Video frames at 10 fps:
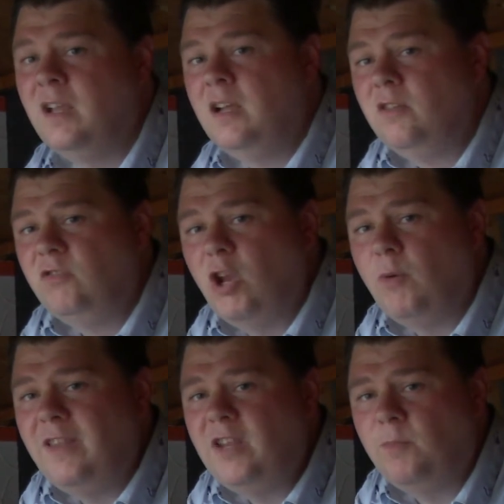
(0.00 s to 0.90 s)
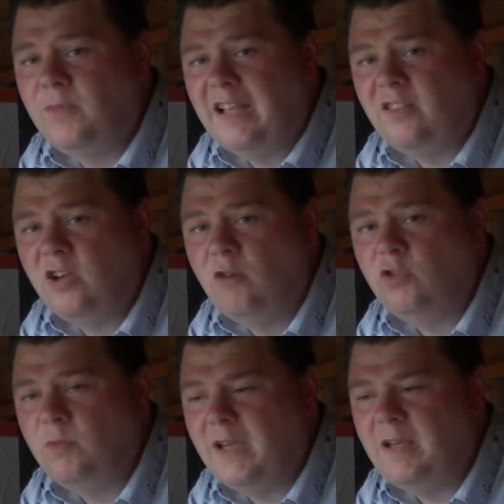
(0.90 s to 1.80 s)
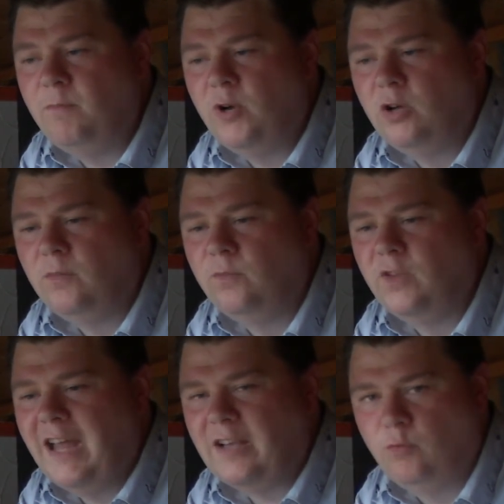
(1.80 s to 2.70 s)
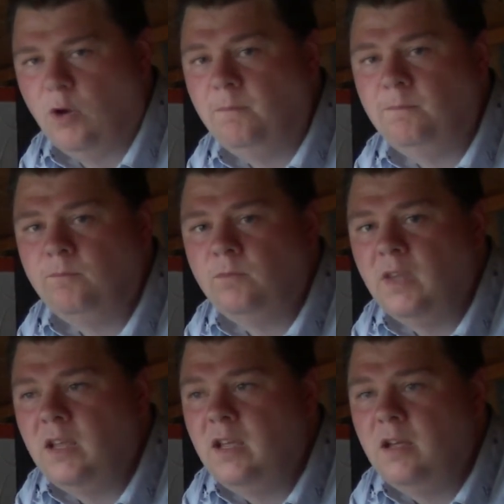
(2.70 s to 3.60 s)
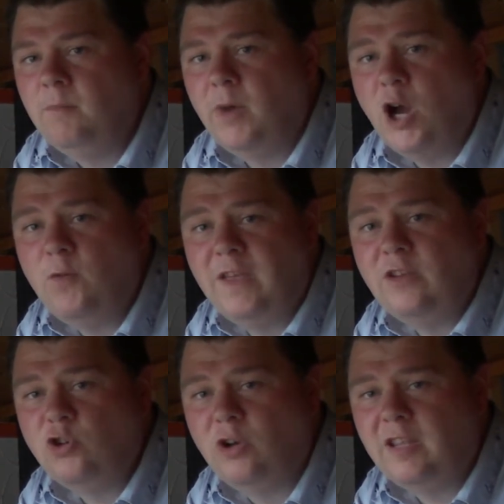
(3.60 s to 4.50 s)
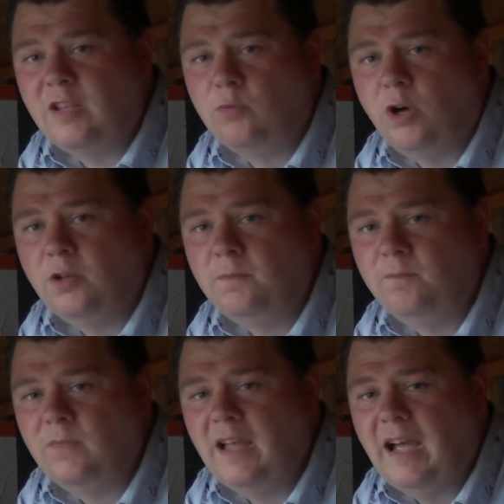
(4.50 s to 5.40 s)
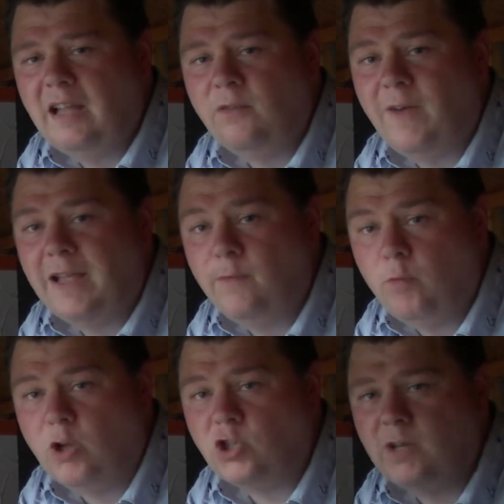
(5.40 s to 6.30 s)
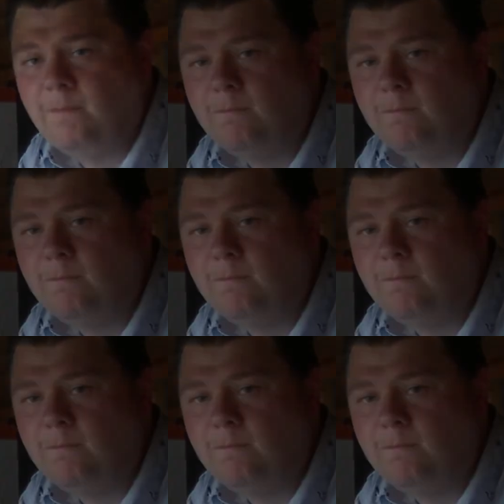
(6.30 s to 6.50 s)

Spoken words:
don't know when the update's going to be, but the next one. But hopefully you enjoyed this one, and thank you for watching.